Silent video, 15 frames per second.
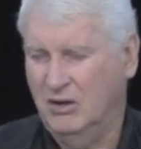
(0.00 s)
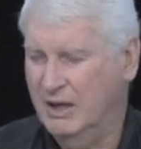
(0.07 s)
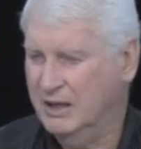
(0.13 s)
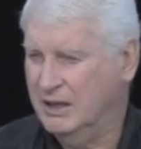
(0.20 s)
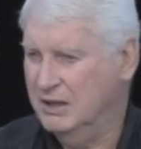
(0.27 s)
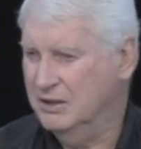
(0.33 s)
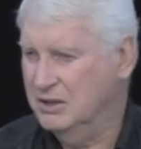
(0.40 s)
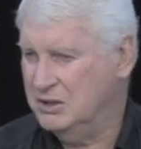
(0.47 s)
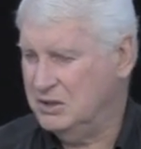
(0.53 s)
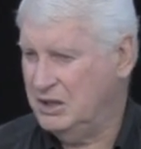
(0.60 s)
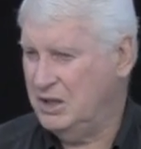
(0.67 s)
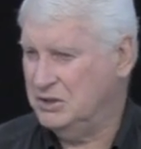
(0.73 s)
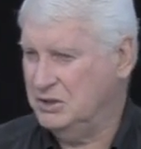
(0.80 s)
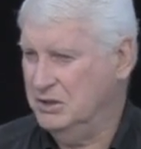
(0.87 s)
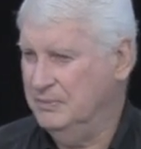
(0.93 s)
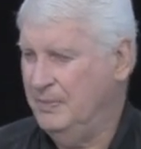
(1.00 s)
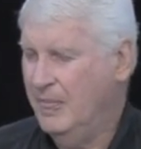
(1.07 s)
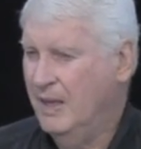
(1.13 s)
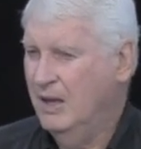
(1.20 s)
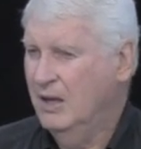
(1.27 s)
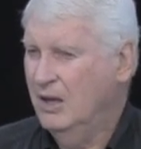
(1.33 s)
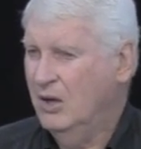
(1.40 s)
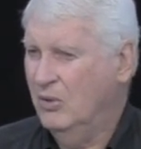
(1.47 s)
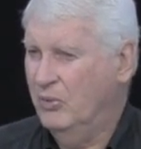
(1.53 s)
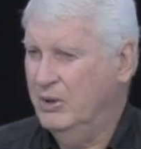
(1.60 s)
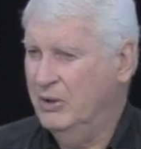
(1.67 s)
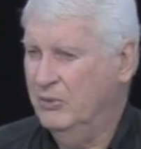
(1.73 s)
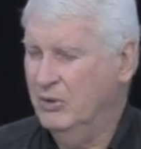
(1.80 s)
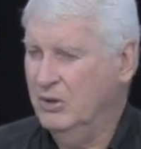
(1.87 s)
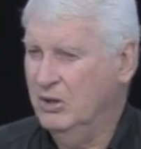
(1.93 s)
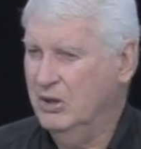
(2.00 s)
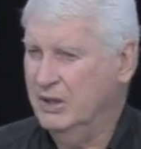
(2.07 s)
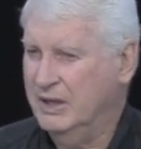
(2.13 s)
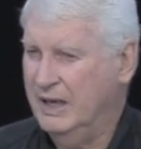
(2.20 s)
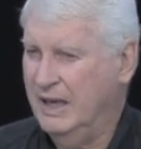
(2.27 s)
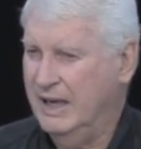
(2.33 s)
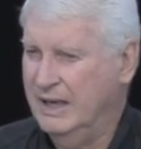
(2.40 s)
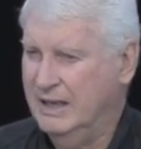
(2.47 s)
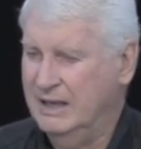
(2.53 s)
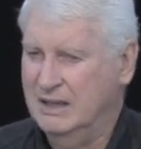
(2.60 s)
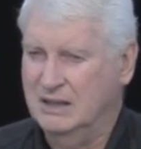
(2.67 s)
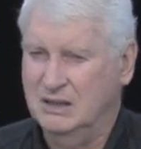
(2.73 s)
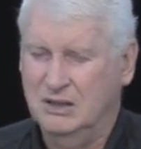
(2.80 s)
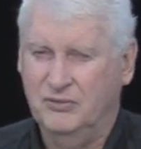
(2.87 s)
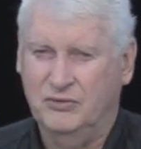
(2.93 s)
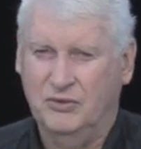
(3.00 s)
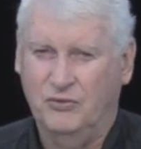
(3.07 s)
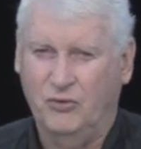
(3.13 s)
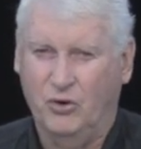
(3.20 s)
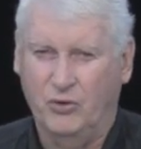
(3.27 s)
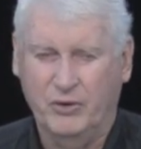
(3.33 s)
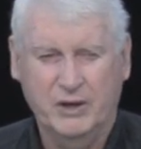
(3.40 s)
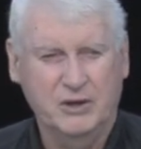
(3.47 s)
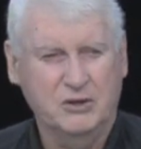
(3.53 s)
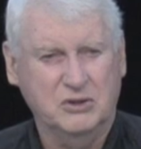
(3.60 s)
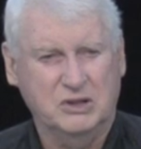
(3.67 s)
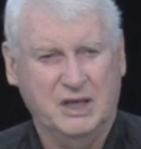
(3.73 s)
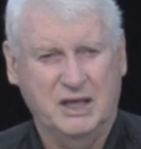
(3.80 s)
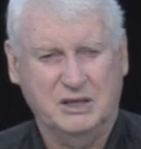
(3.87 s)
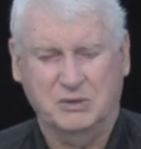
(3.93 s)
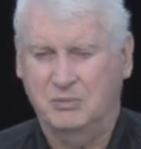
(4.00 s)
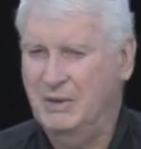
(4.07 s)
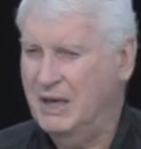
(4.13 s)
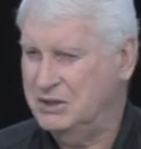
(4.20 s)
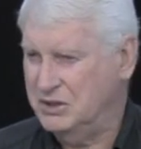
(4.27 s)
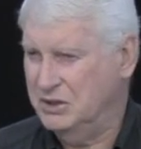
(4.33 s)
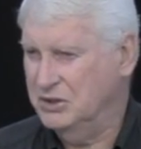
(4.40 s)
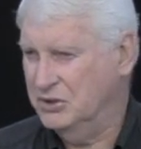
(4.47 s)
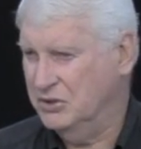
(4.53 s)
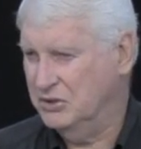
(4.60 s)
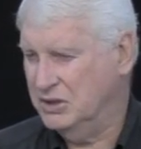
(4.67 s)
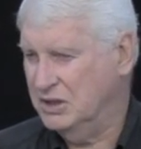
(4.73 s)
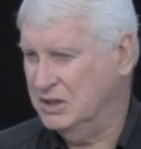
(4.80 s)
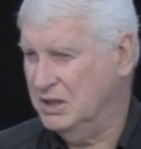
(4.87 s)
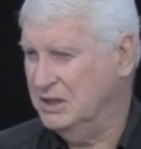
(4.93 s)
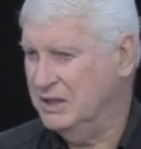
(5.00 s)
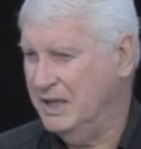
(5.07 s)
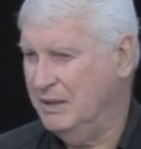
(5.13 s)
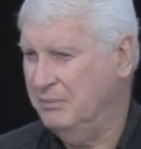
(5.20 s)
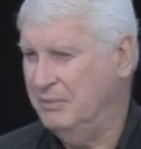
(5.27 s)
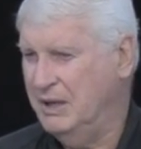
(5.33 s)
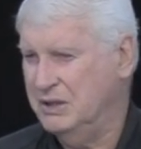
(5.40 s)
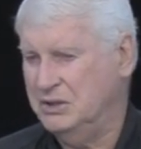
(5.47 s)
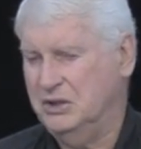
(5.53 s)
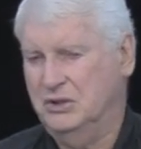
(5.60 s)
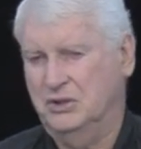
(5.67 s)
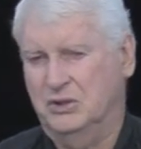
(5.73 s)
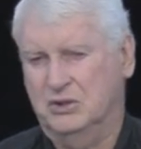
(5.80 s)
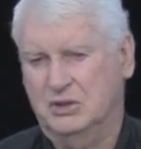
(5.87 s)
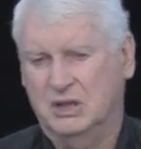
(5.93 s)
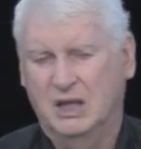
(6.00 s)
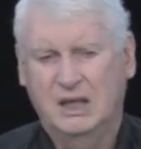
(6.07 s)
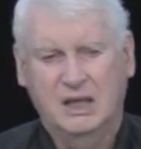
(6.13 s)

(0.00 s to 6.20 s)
Like in this session, we will look at in, forerunners as messengers, as end time messengers.